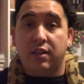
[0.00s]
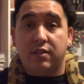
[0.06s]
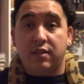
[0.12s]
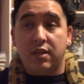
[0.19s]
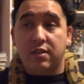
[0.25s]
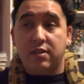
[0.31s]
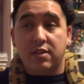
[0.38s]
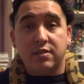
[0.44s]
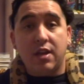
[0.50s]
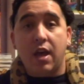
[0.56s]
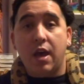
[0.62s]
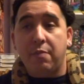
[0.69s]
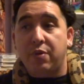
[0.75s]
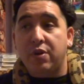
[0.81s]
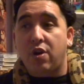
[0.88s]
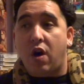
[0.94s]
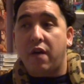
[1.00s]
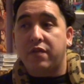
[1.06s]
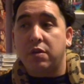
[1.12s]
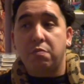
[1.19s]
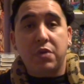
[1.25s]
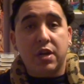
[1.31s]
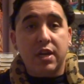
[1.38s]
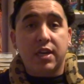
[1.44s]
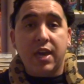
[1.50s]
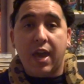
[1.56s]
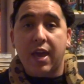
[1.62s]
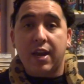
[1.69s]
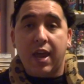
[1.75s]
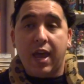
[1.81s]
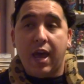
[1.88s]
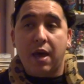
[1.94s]
It doesn't happen often, but it
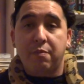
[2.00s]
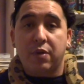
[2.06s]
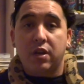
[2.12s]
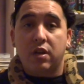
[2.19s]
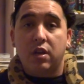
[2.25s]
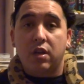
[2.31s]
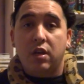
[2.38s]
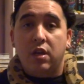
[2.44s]
can happen.